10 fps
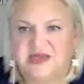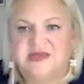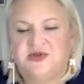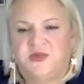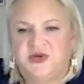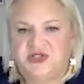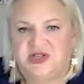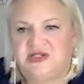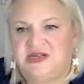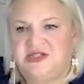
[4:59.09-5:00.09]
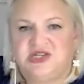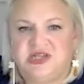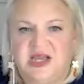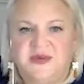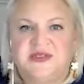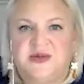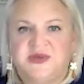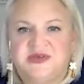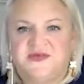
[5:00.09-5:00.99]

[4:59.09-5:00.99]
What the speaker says: is an opportunity to shape someone's